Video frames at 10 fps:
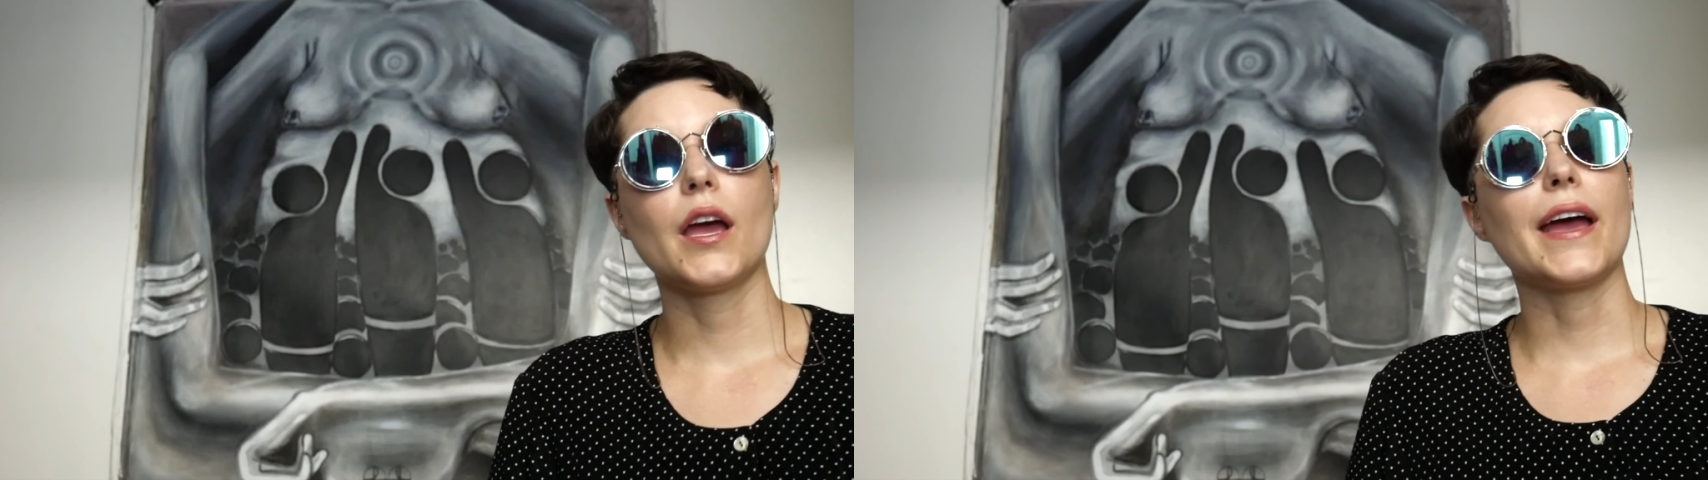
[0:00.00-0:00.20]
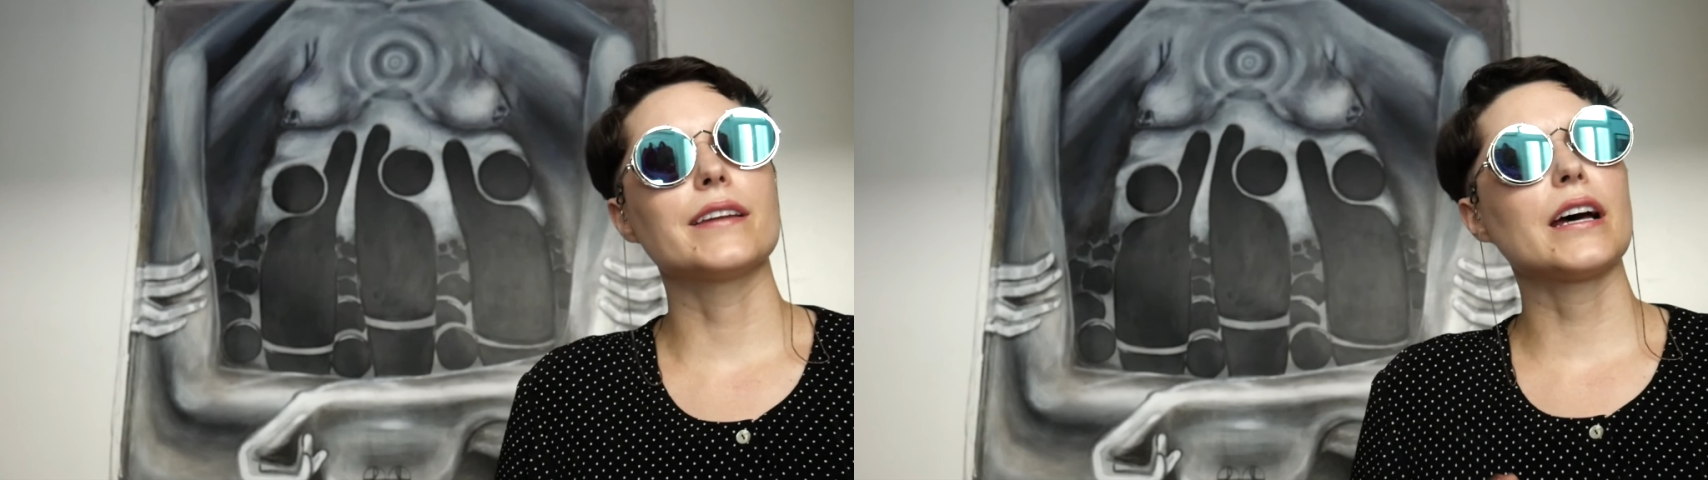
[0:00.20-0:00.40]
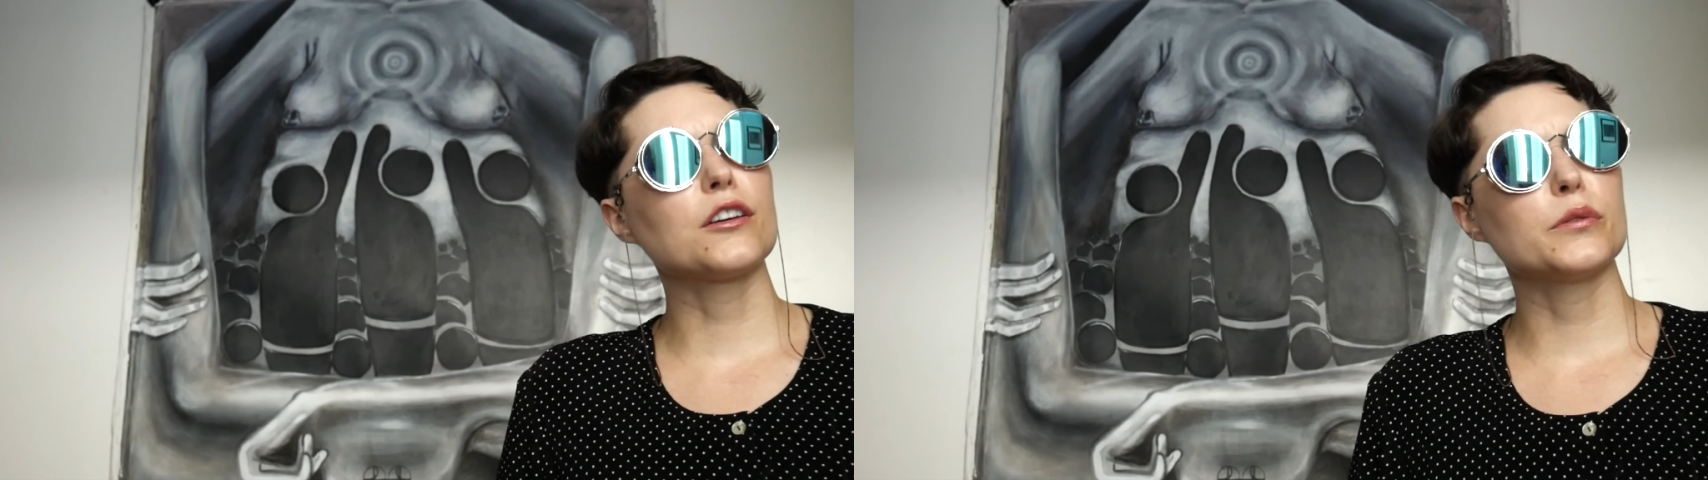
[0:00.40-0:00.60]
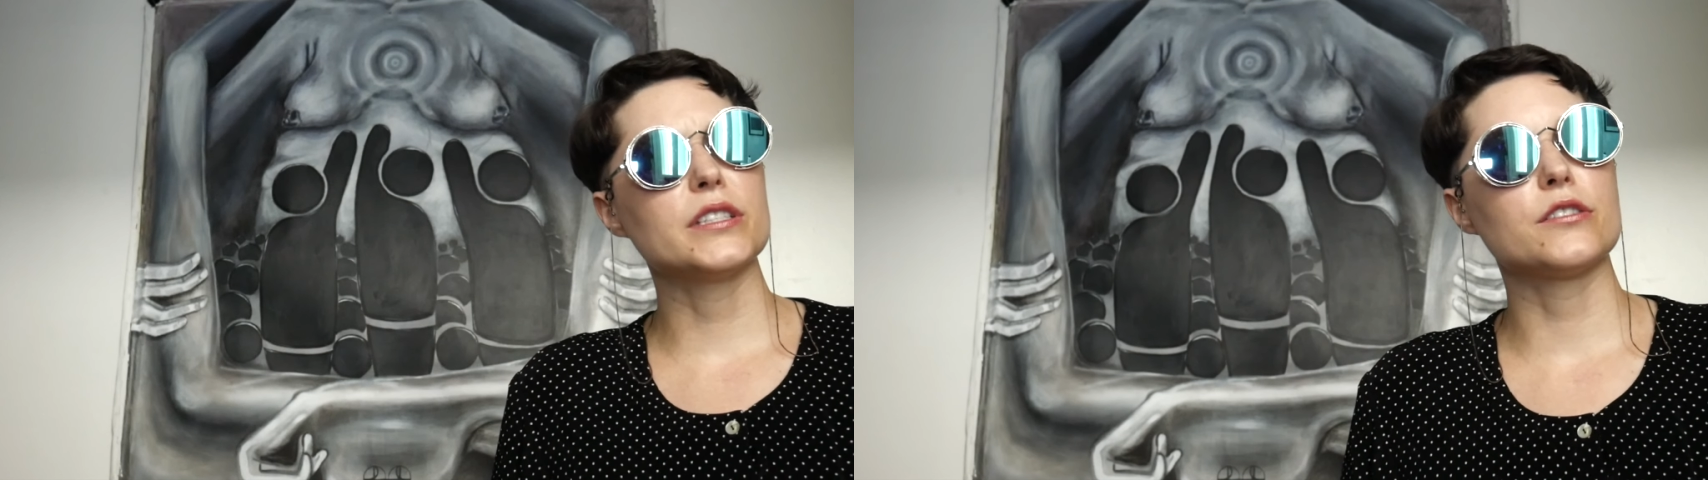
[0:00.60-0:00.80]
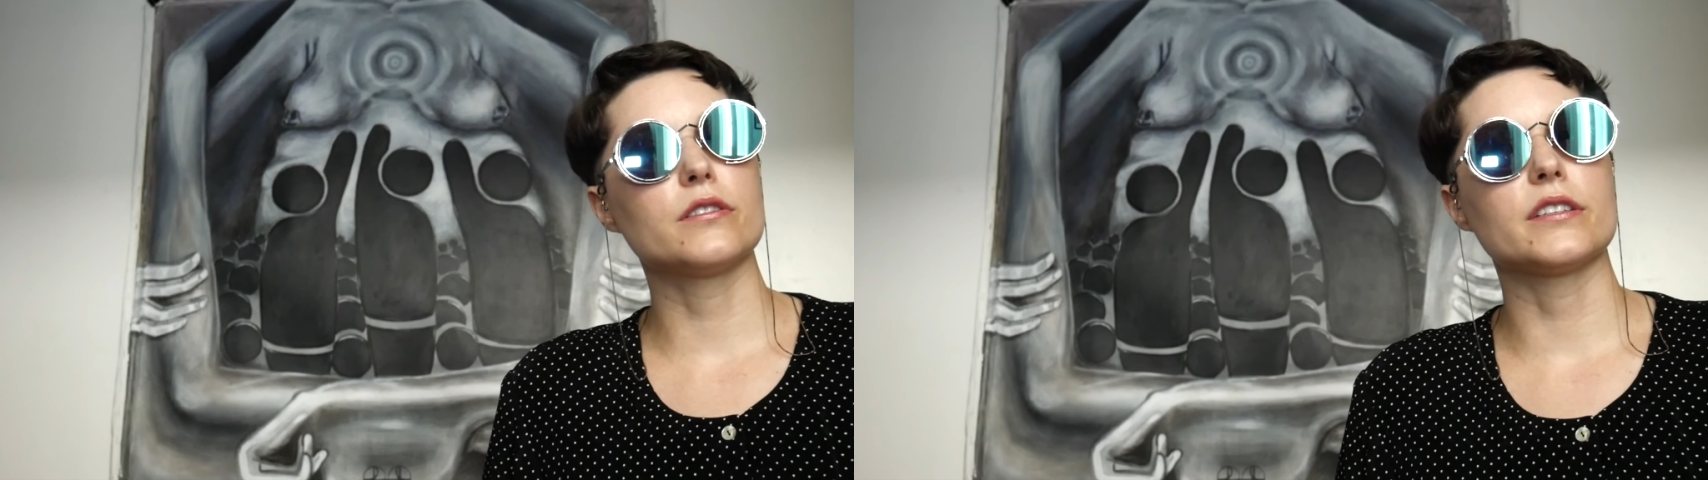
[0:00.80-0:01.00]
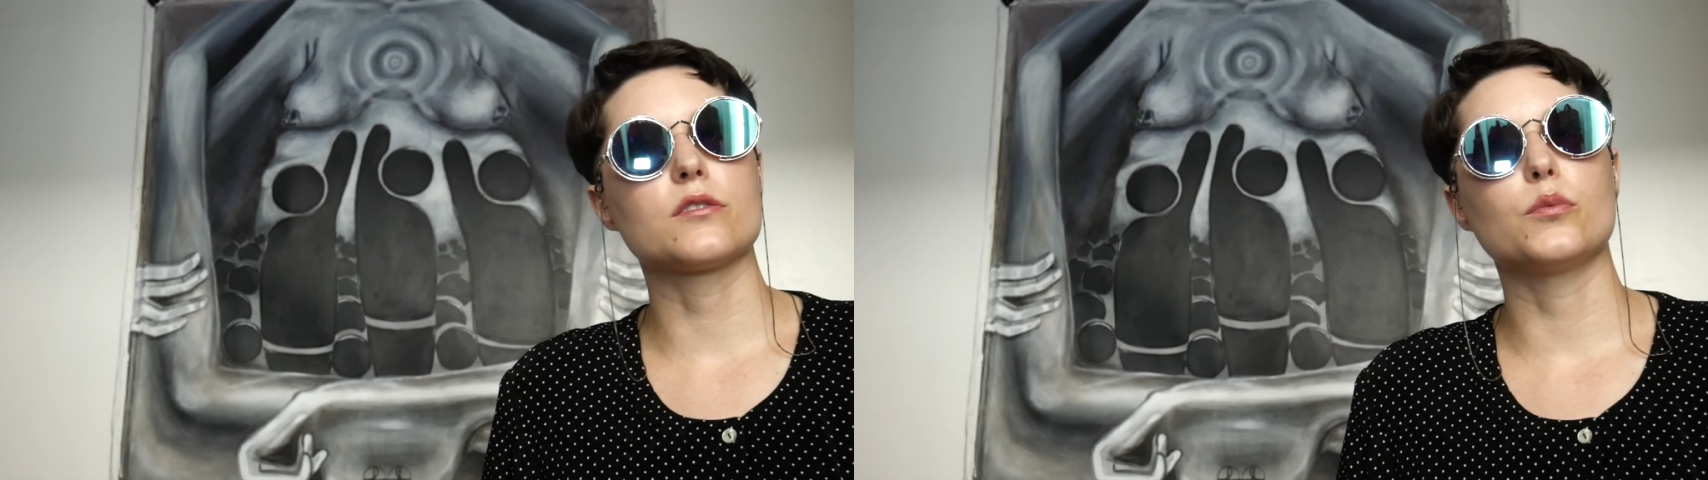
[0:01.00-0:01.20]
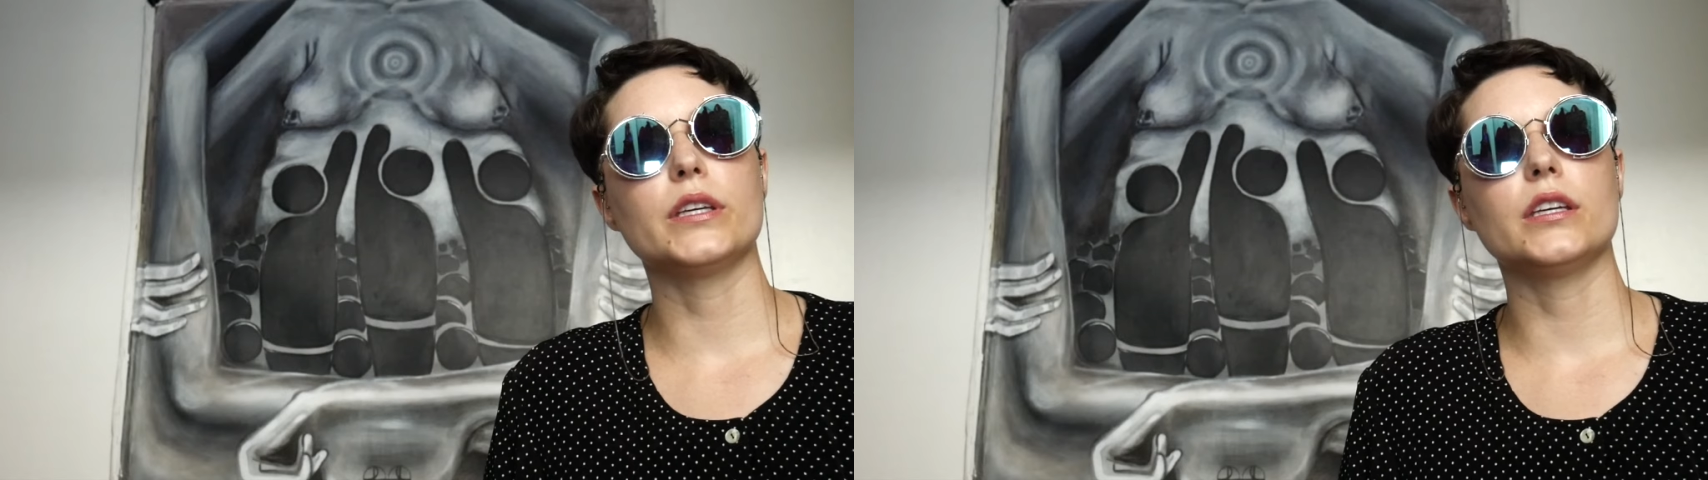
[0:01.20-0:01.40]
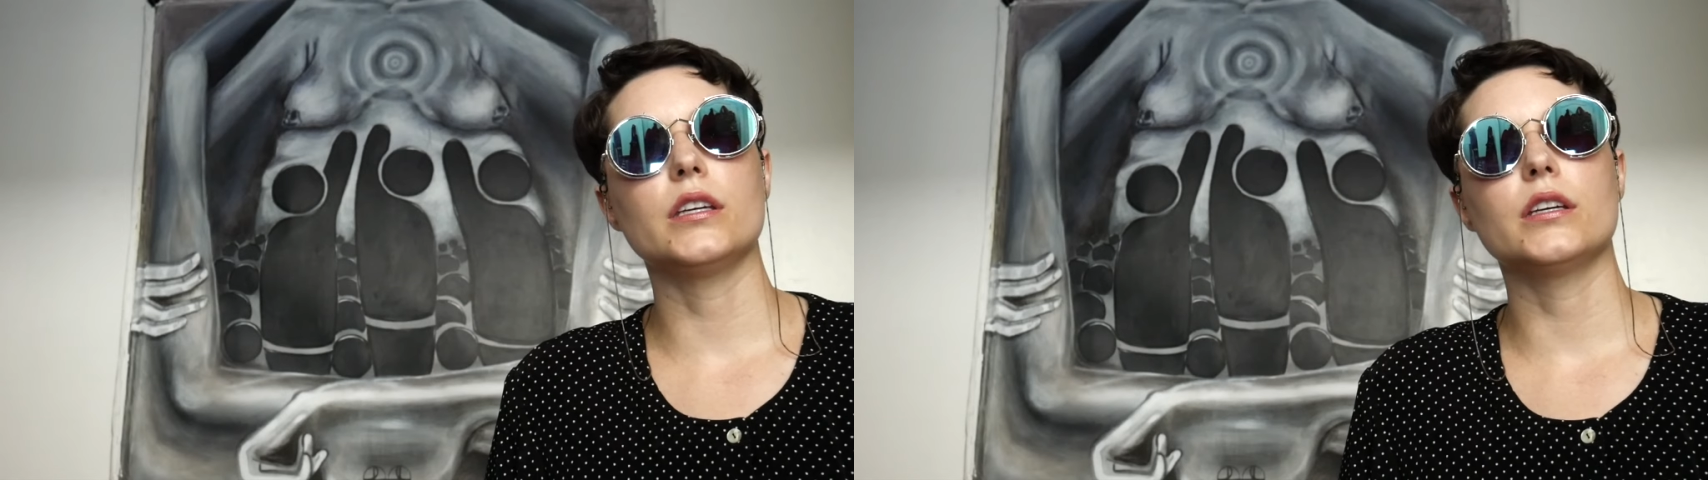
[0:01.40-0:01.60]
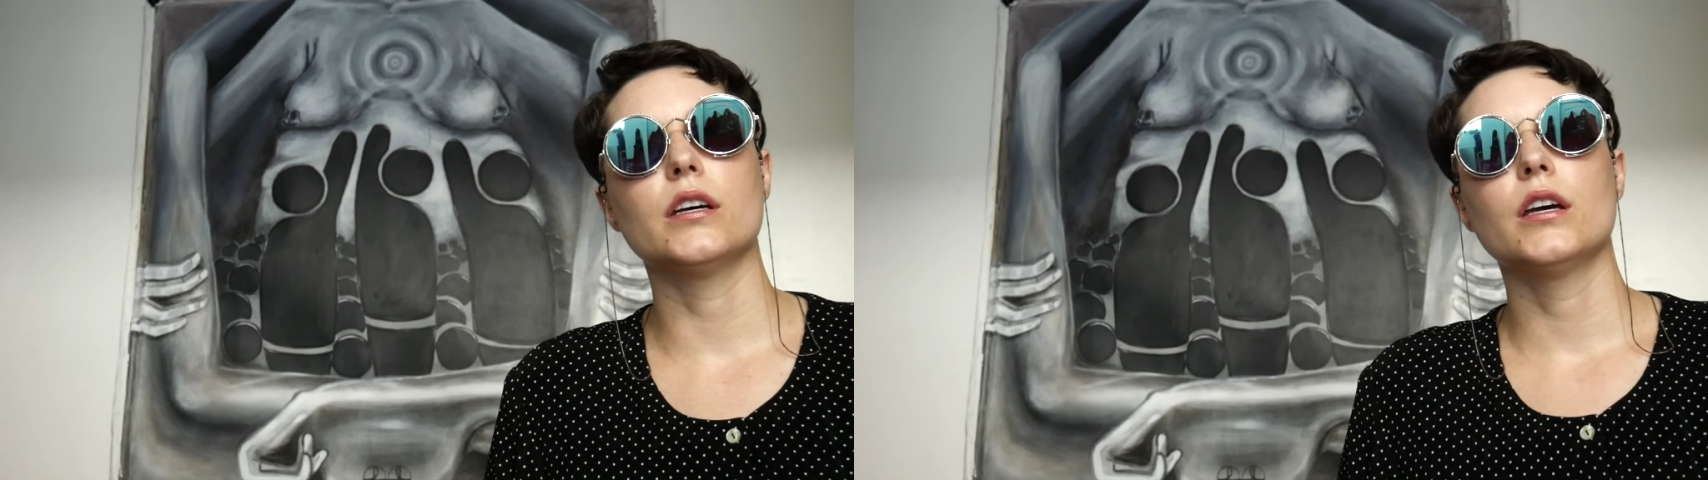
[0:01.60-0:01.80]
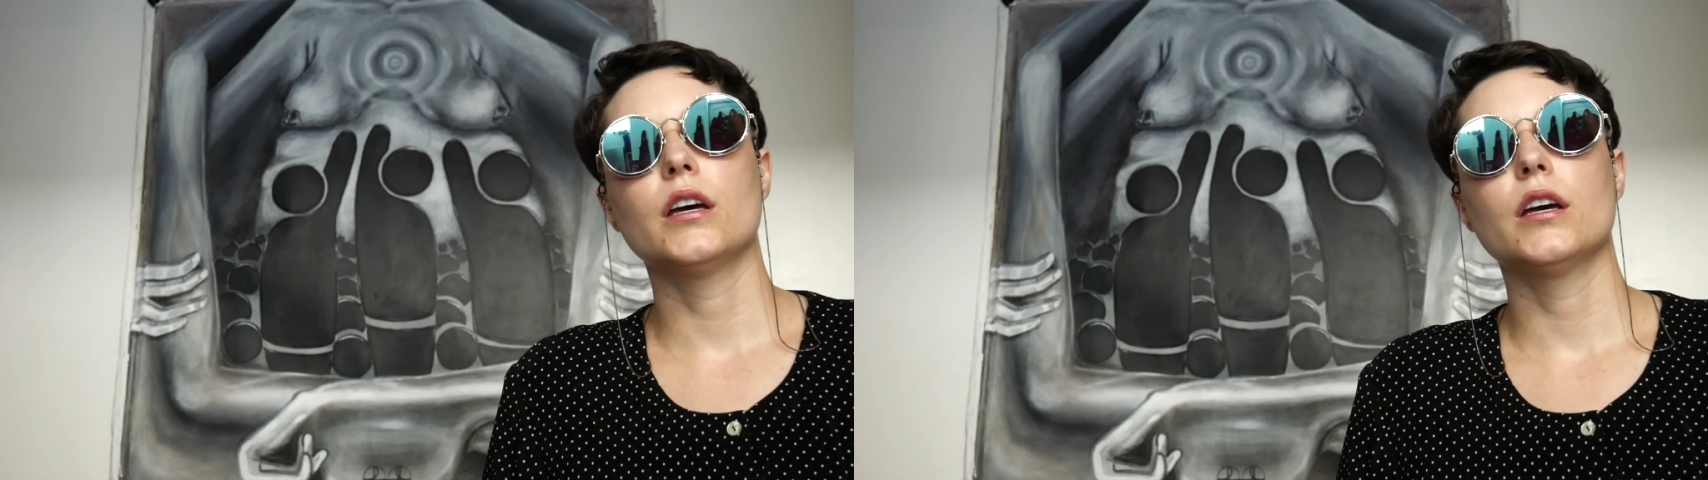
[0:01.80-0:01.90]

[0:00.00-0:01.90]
And how do we do this? We